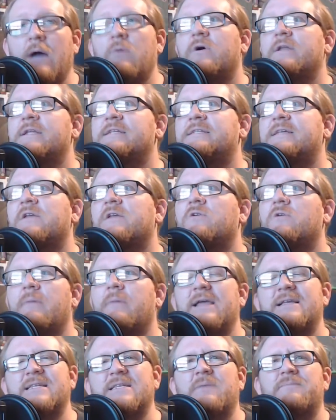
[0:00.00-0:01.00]
I want Nintendo to
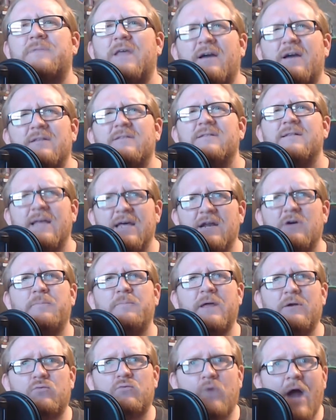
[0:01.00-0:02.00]
make something a little
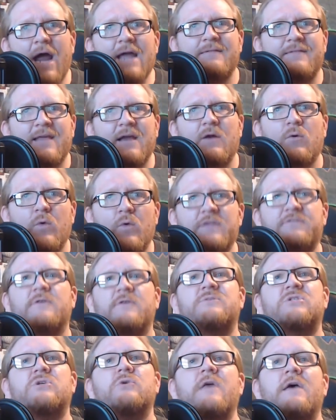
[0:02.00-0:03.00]
bit right there with
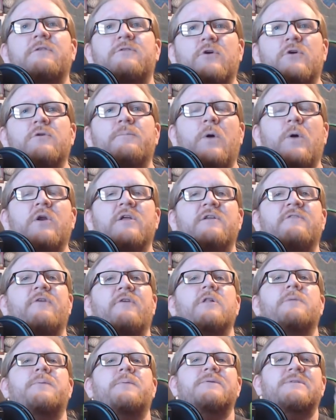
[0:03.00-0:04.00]
them so that third-party
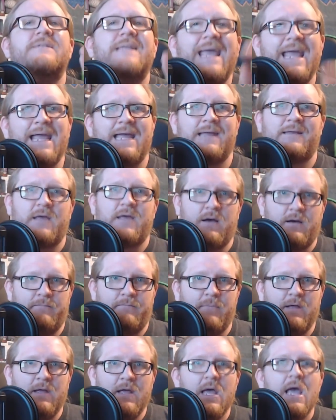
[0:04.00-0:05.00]
developers can
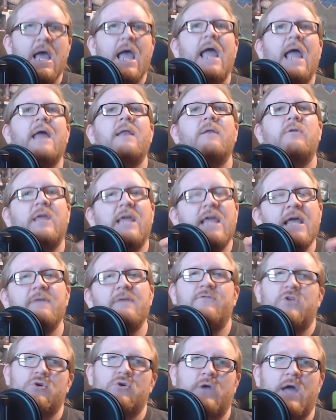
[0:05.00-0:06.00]
come and
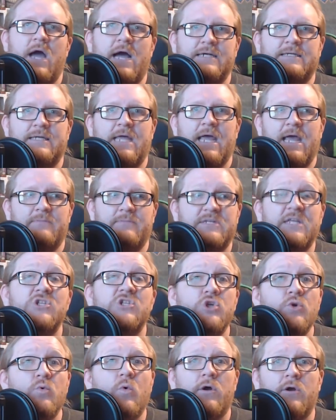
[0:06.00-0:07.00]
give you guys games
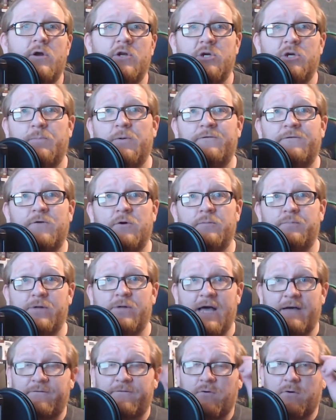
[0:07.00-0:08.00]
that you want on your preferred
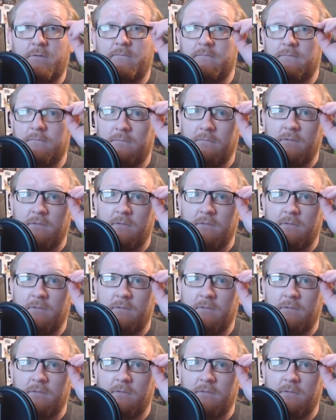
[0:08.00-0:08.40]
platform.